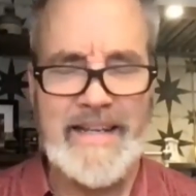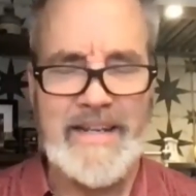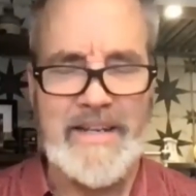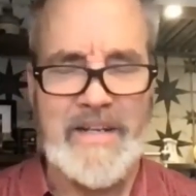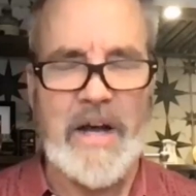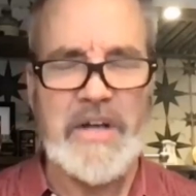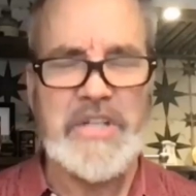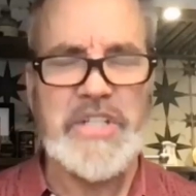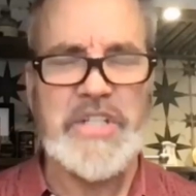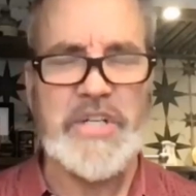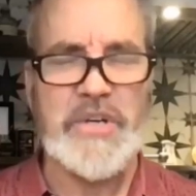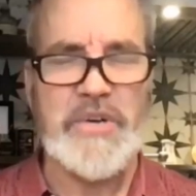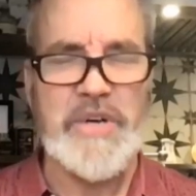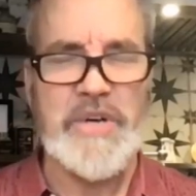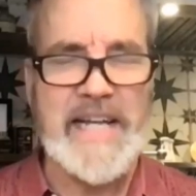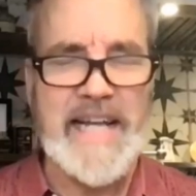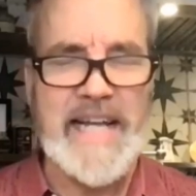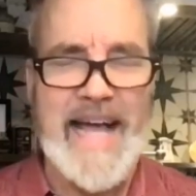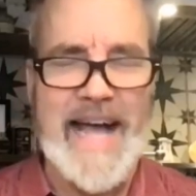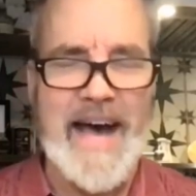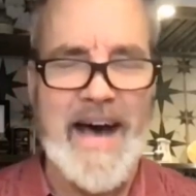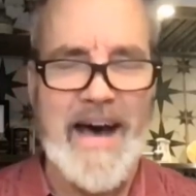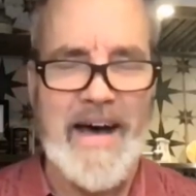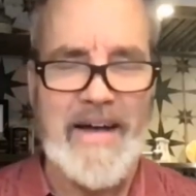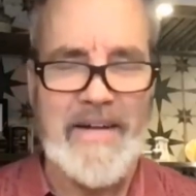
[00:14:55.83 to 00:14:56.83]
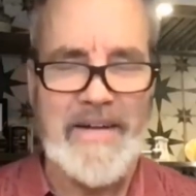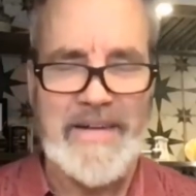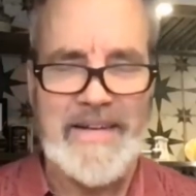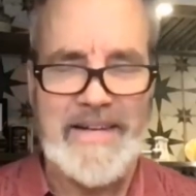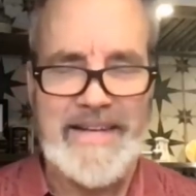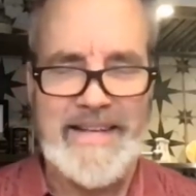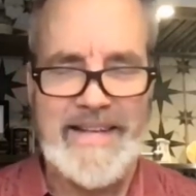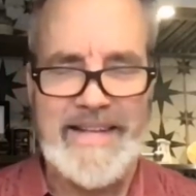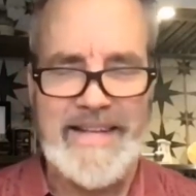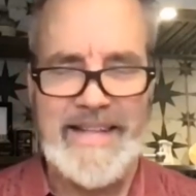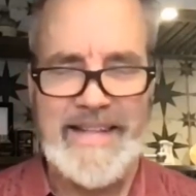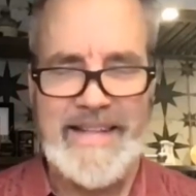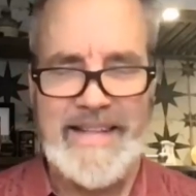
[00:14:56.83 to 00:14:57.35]
gushing out
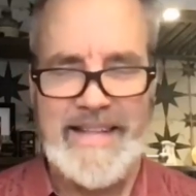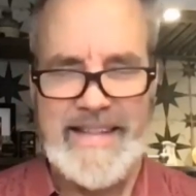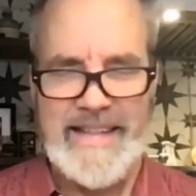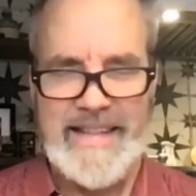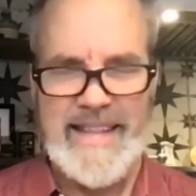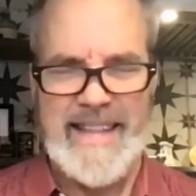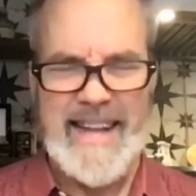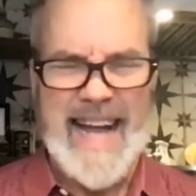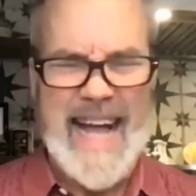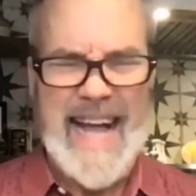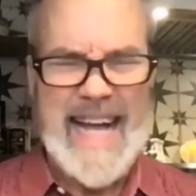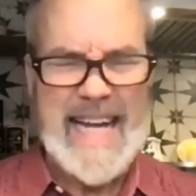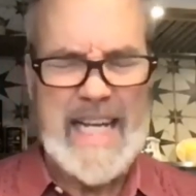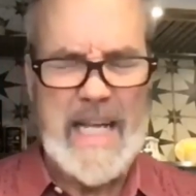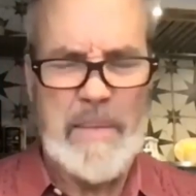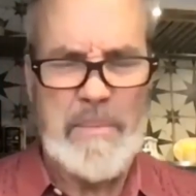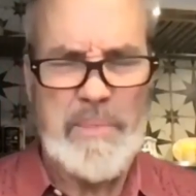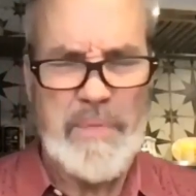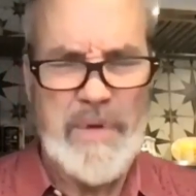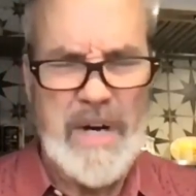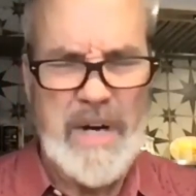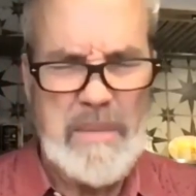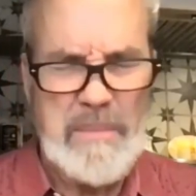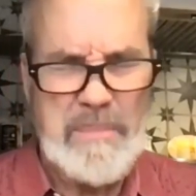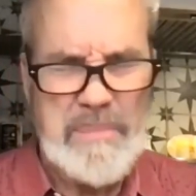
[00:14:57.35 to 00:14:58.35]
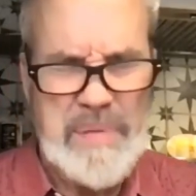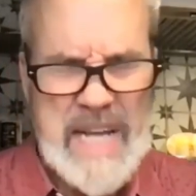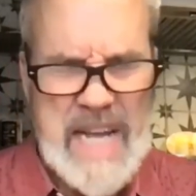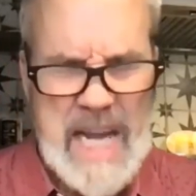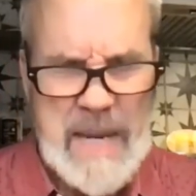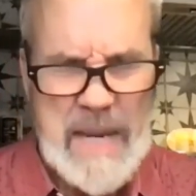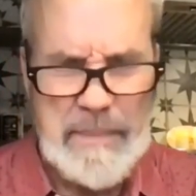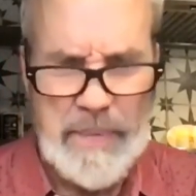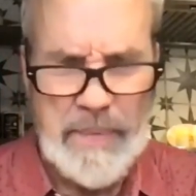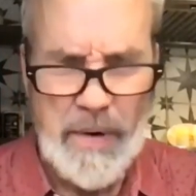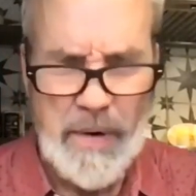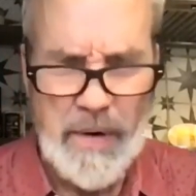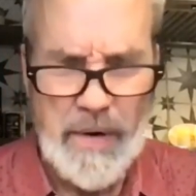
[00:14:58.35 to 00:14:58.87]
that I could bring
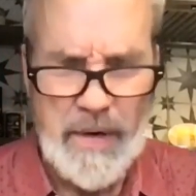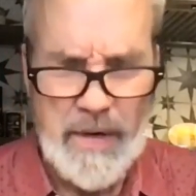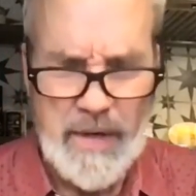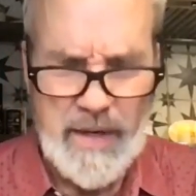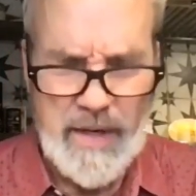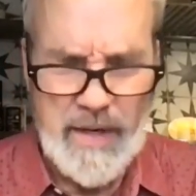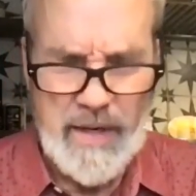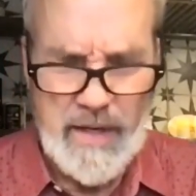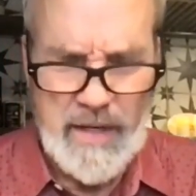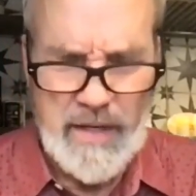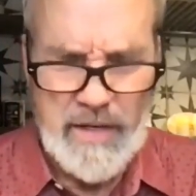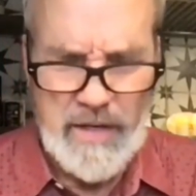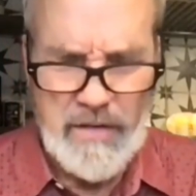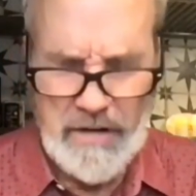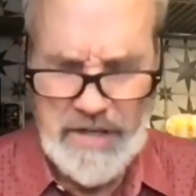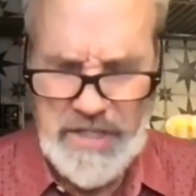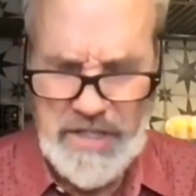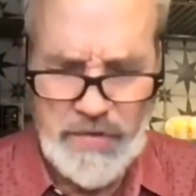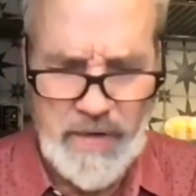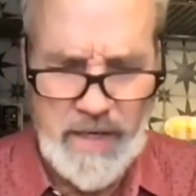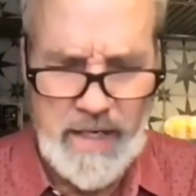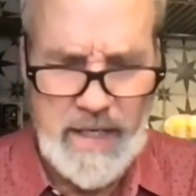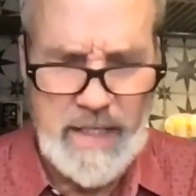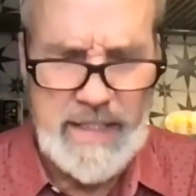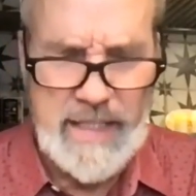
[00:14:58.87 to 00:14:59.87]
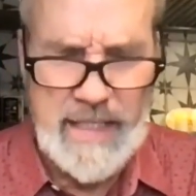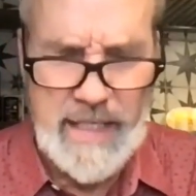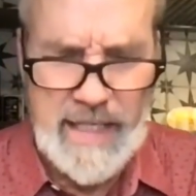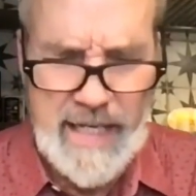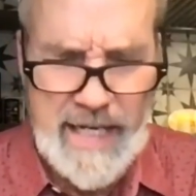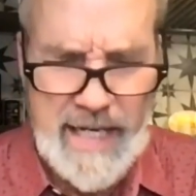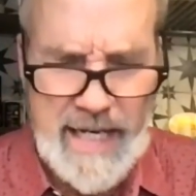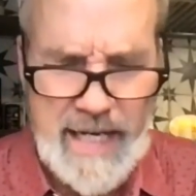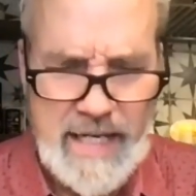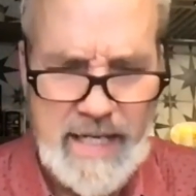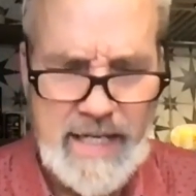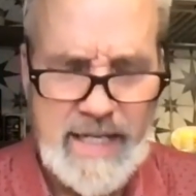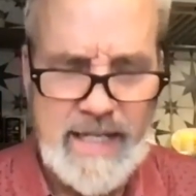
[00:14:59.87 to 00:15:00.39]
people your
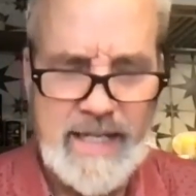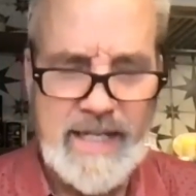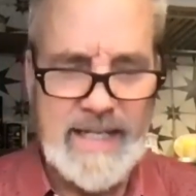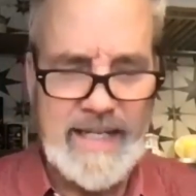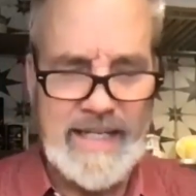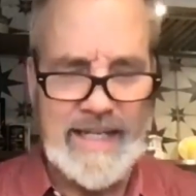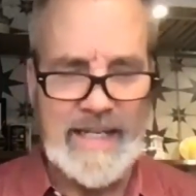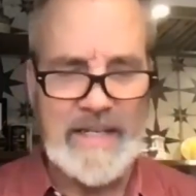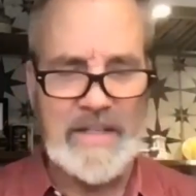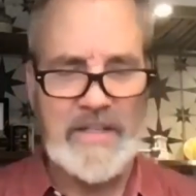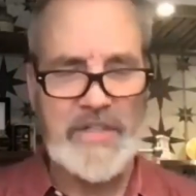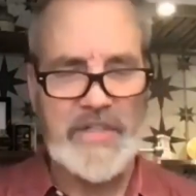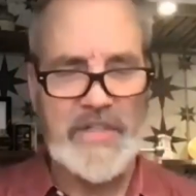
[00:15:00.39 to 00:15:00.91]
Trinity in